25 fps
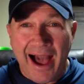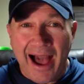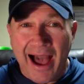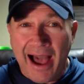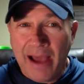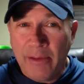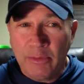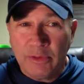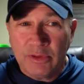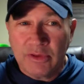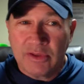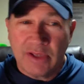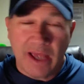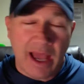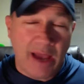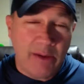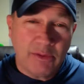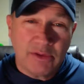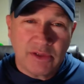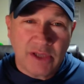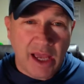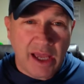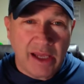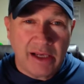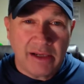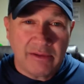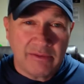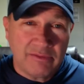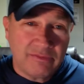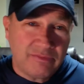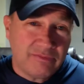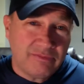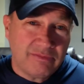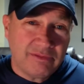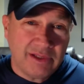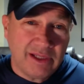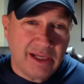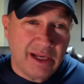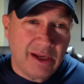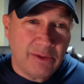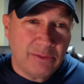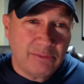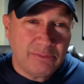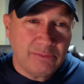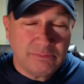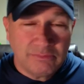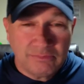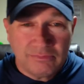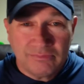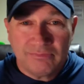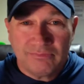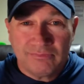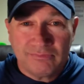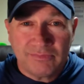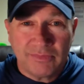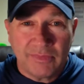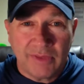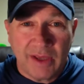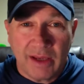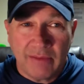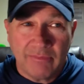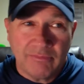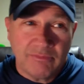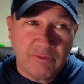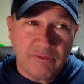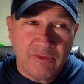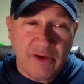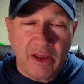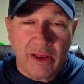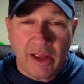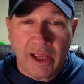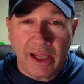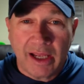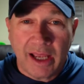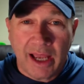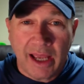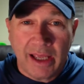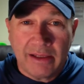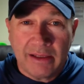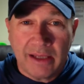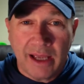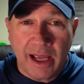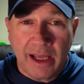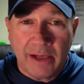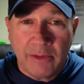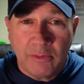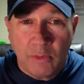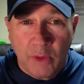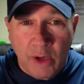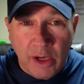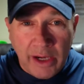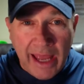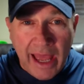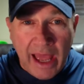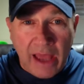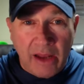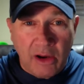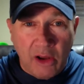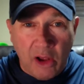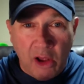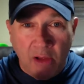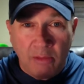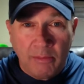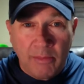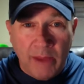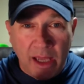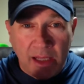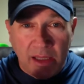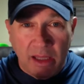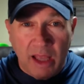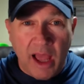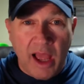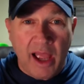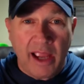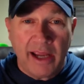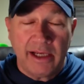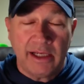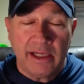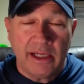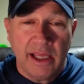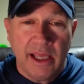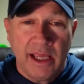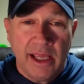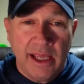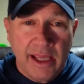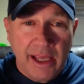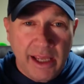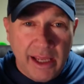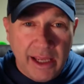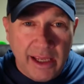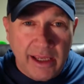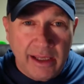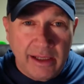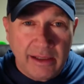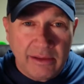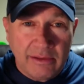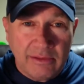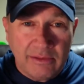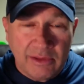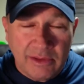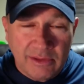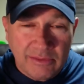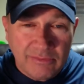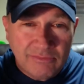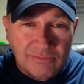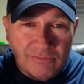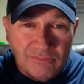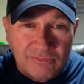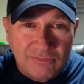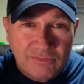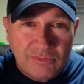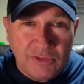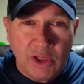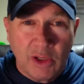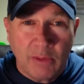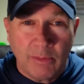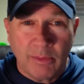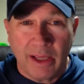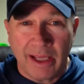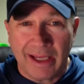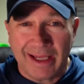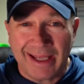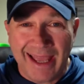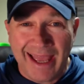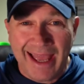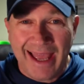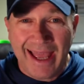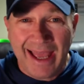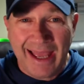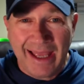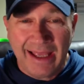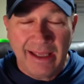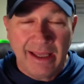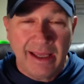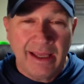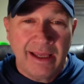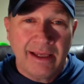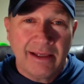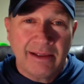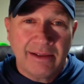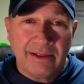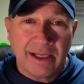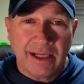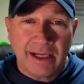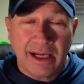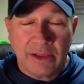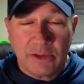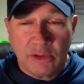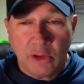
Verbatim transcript: I was, I was kind of, you know, felt like I'd, I'd run out all my line and, you know, I'm like, ah, and I